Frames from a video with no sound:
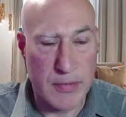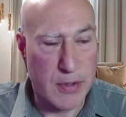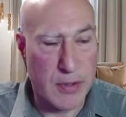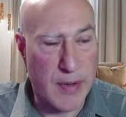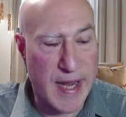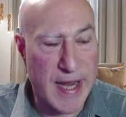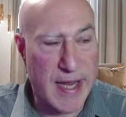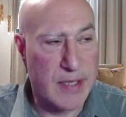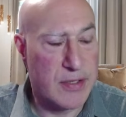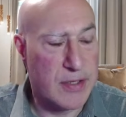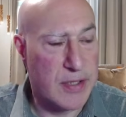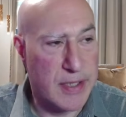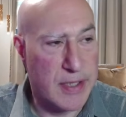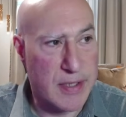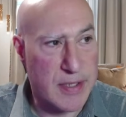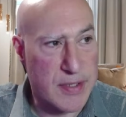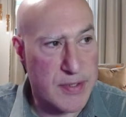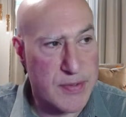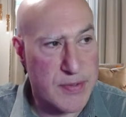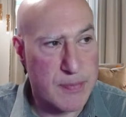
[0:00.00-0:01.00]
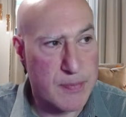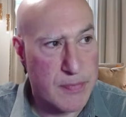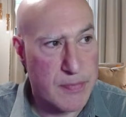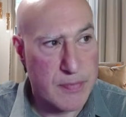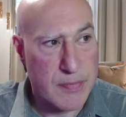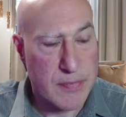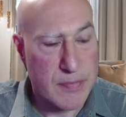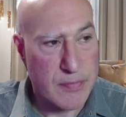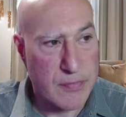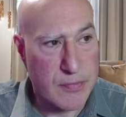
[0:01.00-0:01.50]
handling. That's
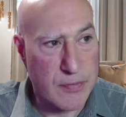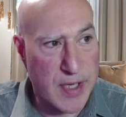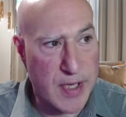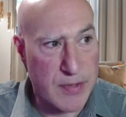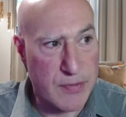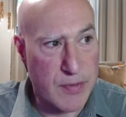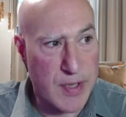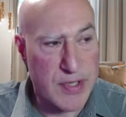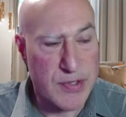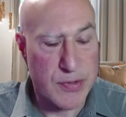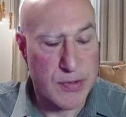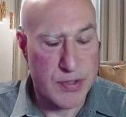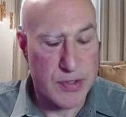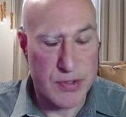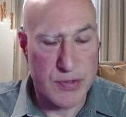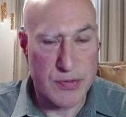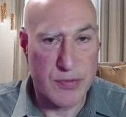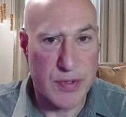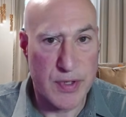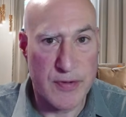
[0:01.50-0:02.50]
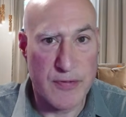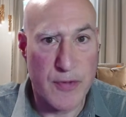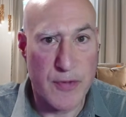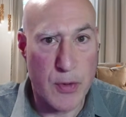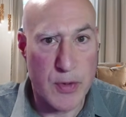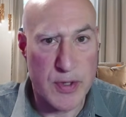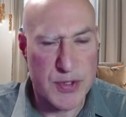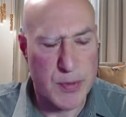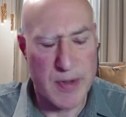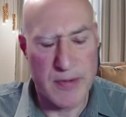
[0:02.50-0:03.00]
research is really
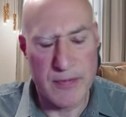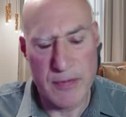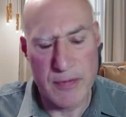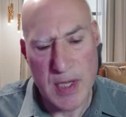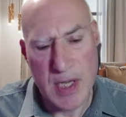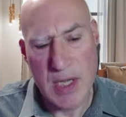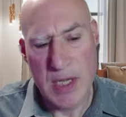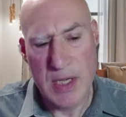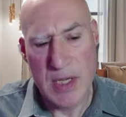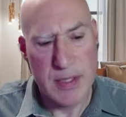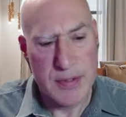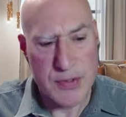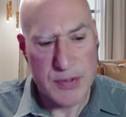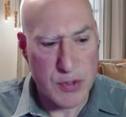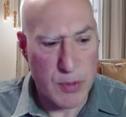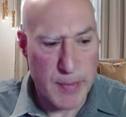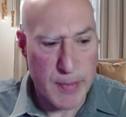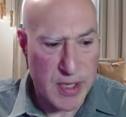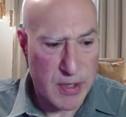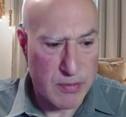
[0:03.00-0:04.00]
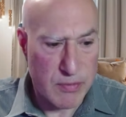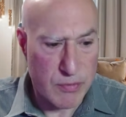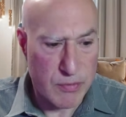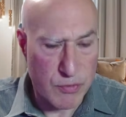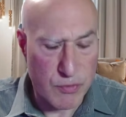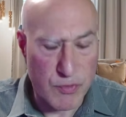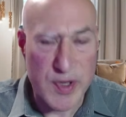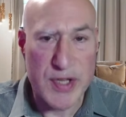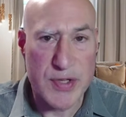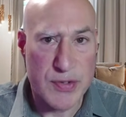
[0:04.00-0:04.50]
focused. We have so many
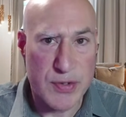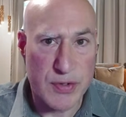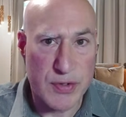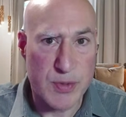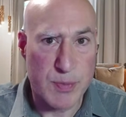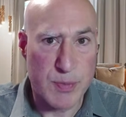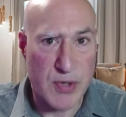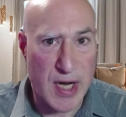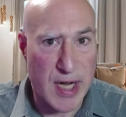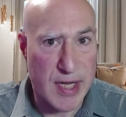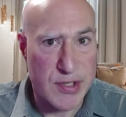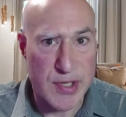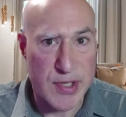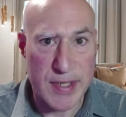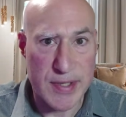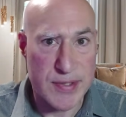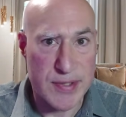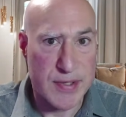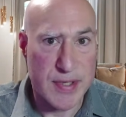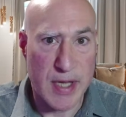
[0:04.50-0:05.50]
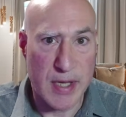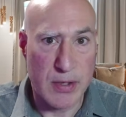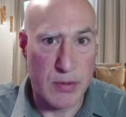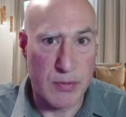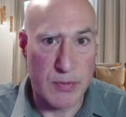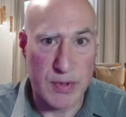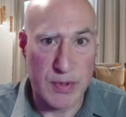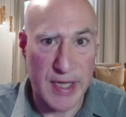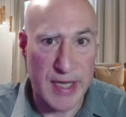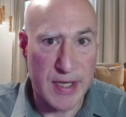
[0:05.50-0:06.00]
research projects that
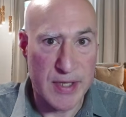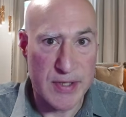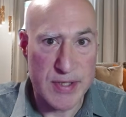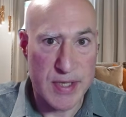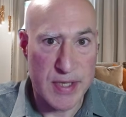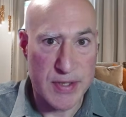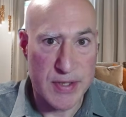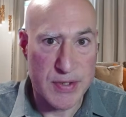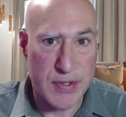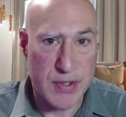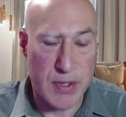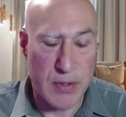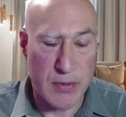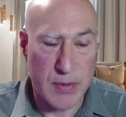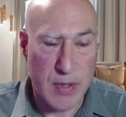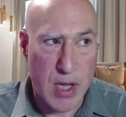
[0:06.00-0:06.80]
are related to this.